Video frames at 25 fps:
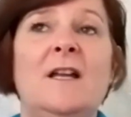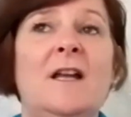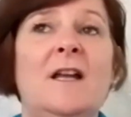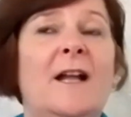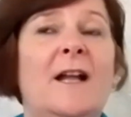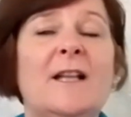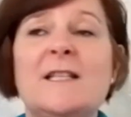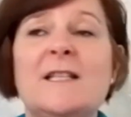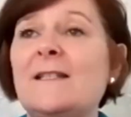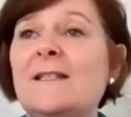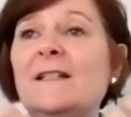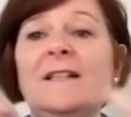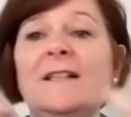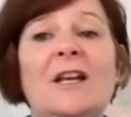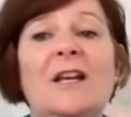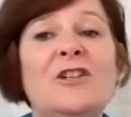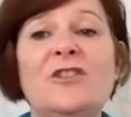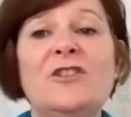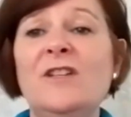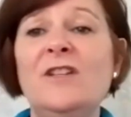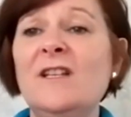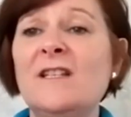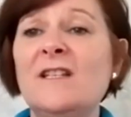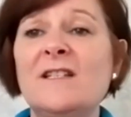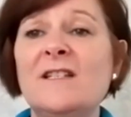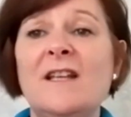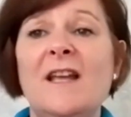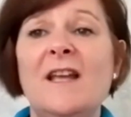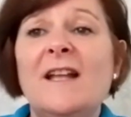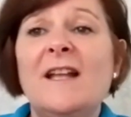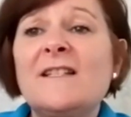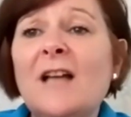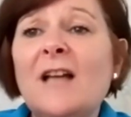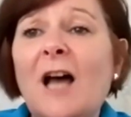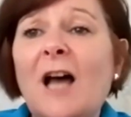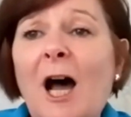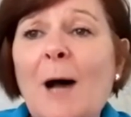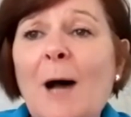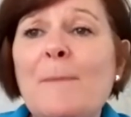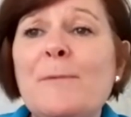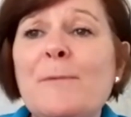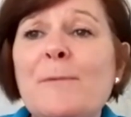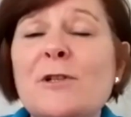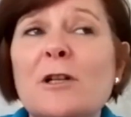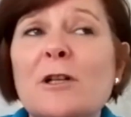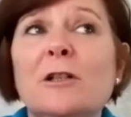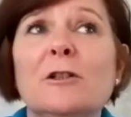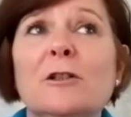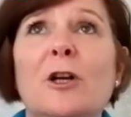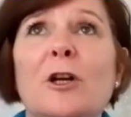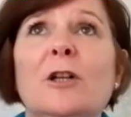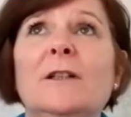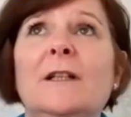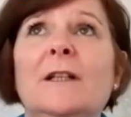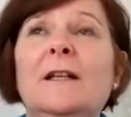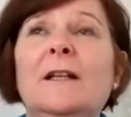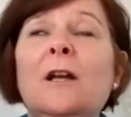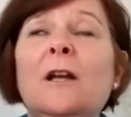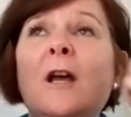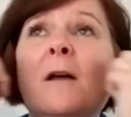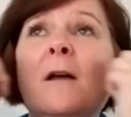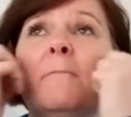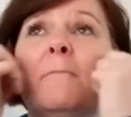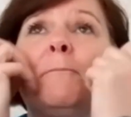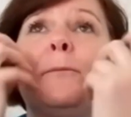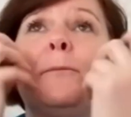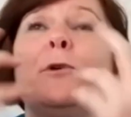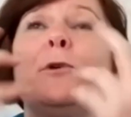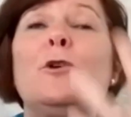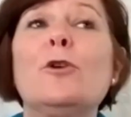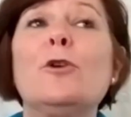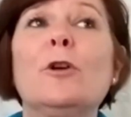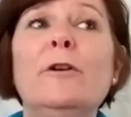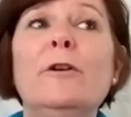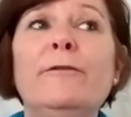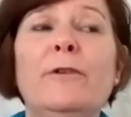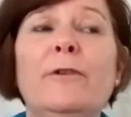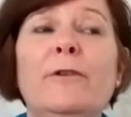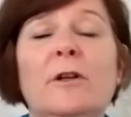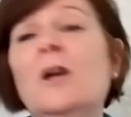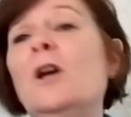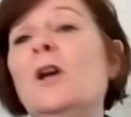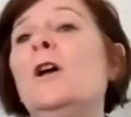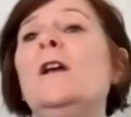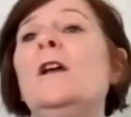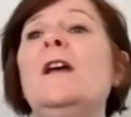It's delicious. It's absolutely beautiful.